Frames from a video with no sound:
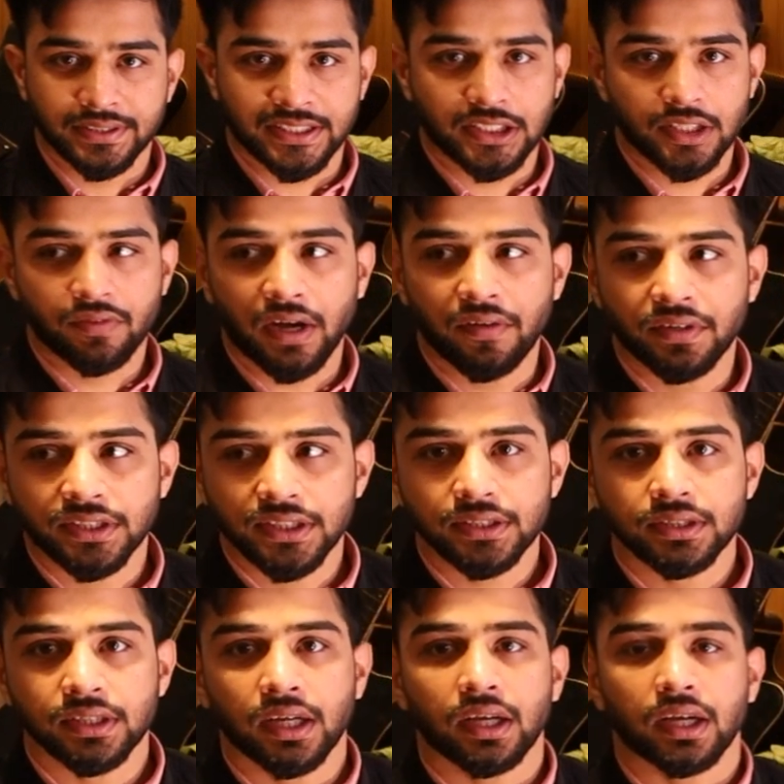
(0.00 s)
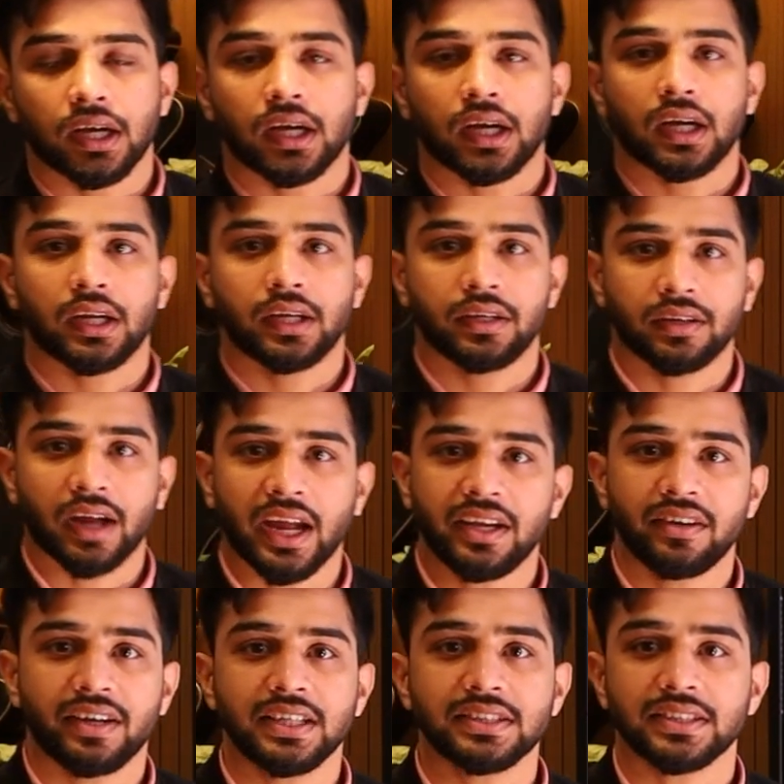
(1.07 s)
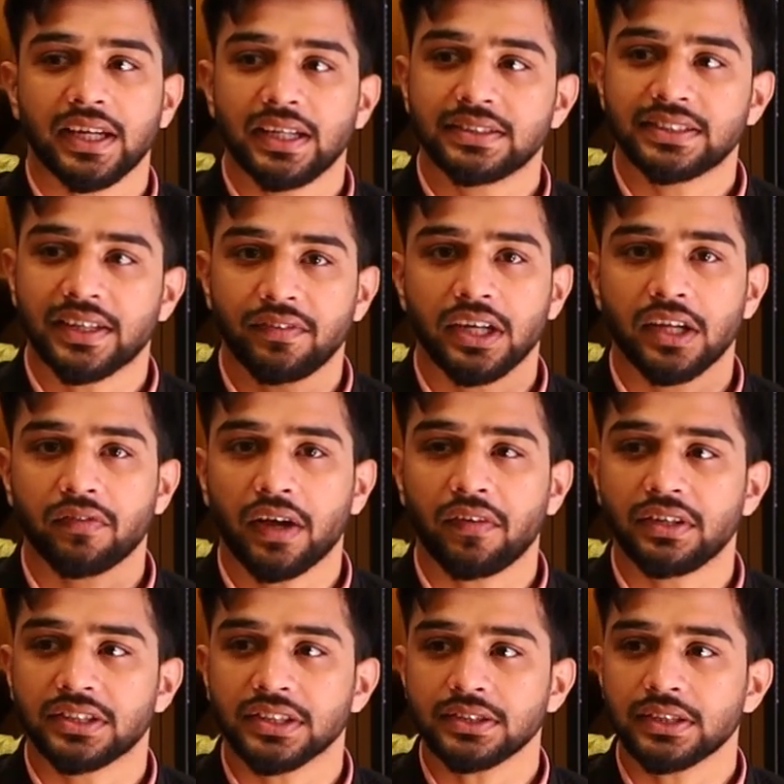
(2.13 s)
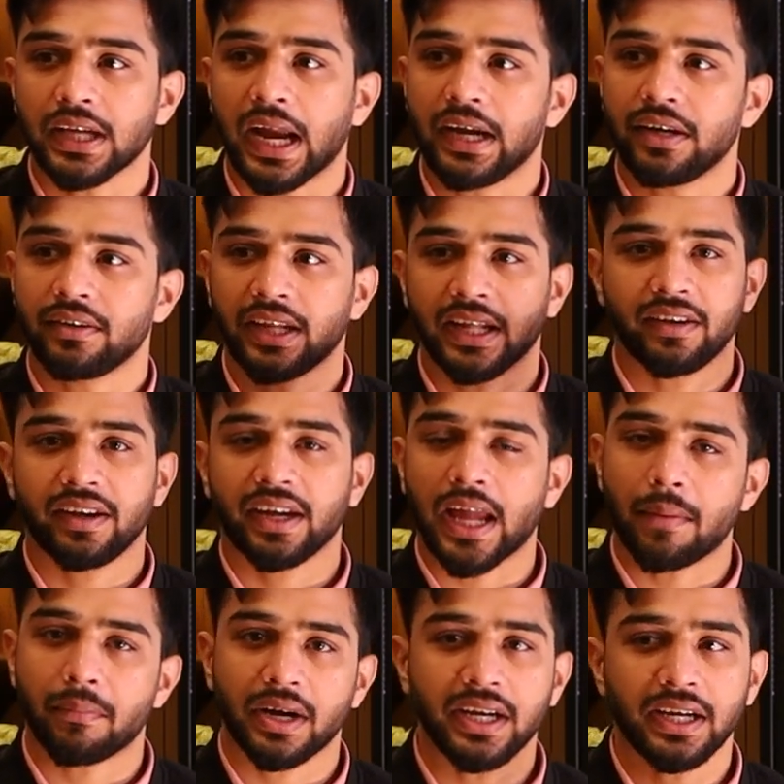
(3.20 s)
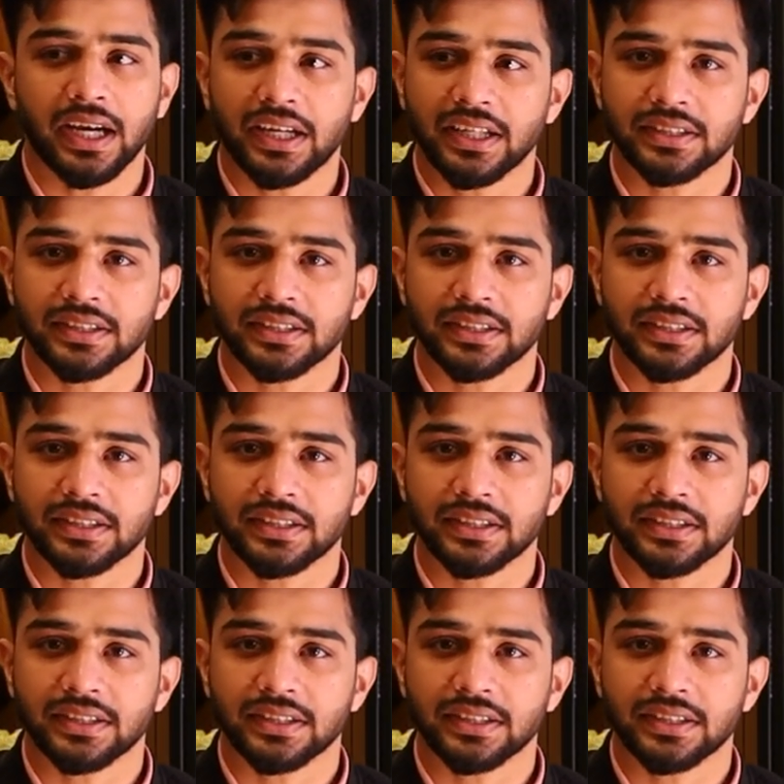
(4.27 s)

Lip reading: 65 inches, 9 rays in 75 inches, and 10 ray camera in